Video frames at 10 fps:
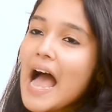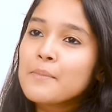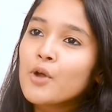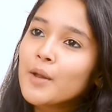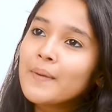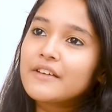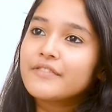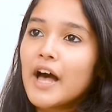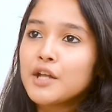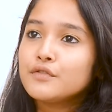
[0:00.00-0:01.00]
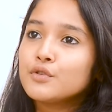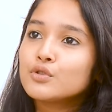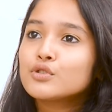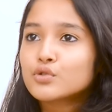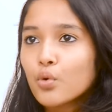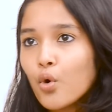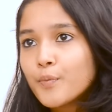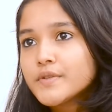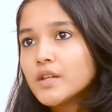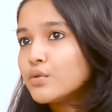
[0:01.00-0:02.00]
I'm not a big fan of, the
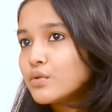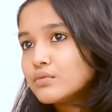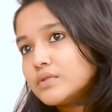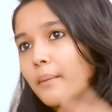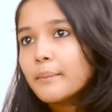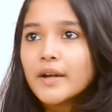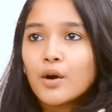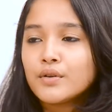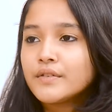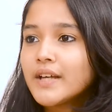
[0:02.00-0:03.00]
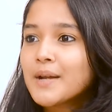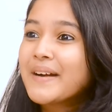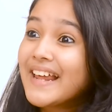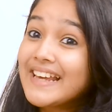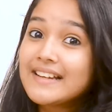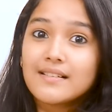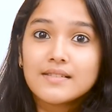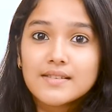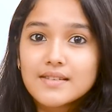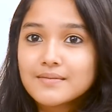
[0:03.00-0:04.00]
ropes and, jumping out of the air, but I like
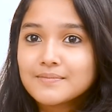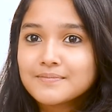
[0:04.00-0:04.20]
guns.